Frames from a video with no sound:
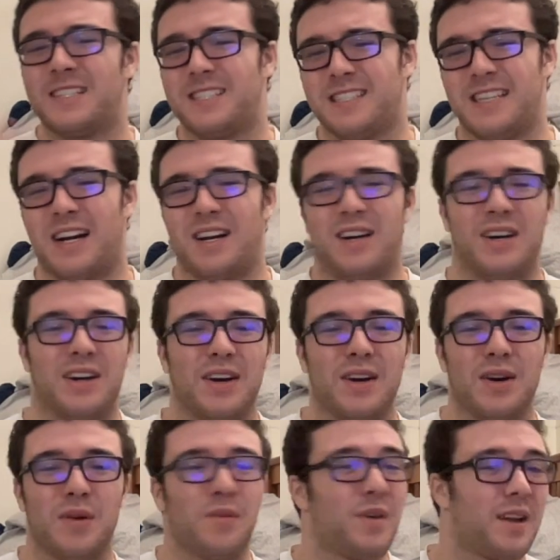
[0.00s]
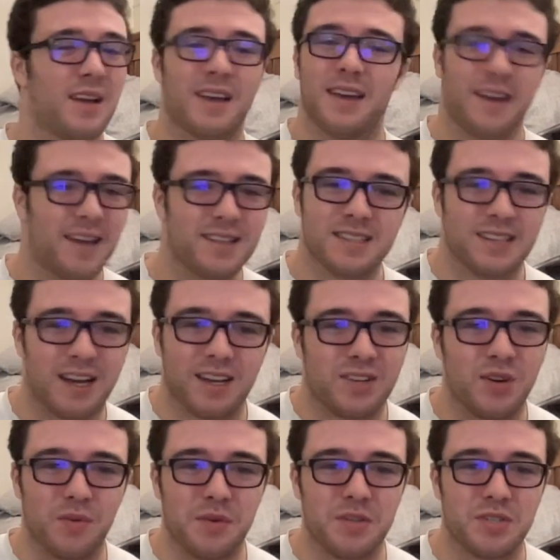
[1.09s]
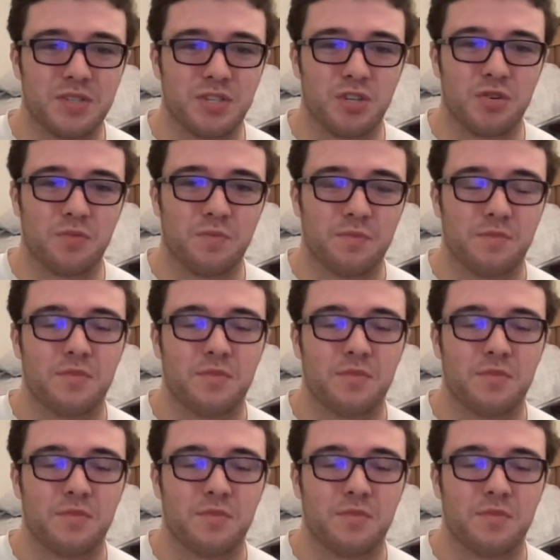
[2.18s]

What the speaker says: No. Oh, it's not going to.